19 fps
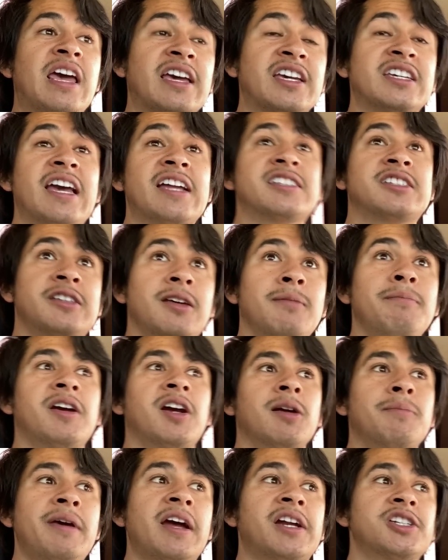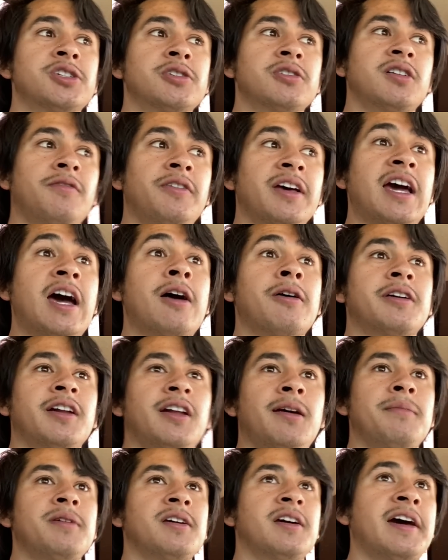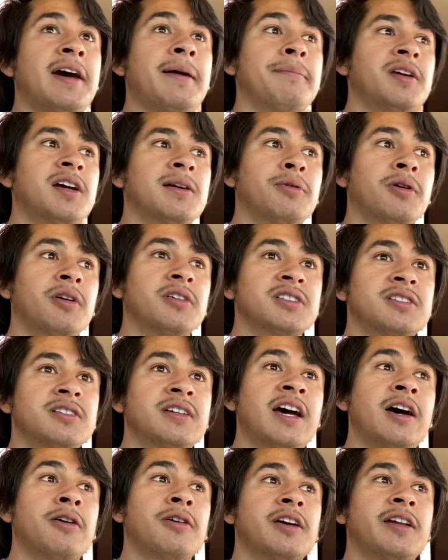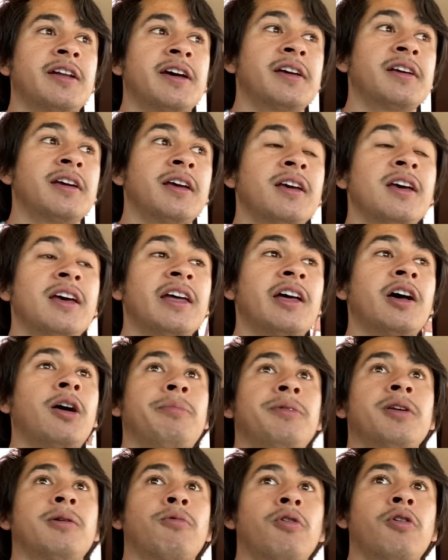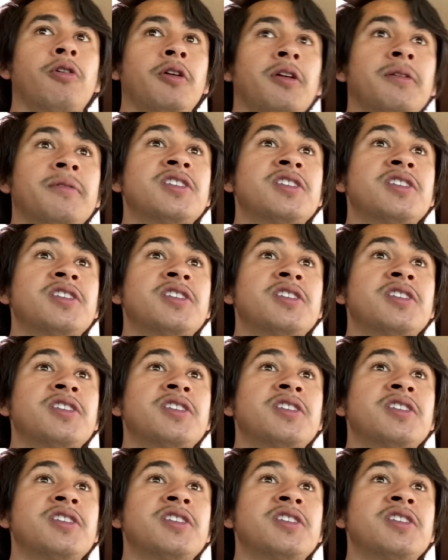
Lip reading: get to the bigger picture of like, how can I be a happier person? How can I help the world?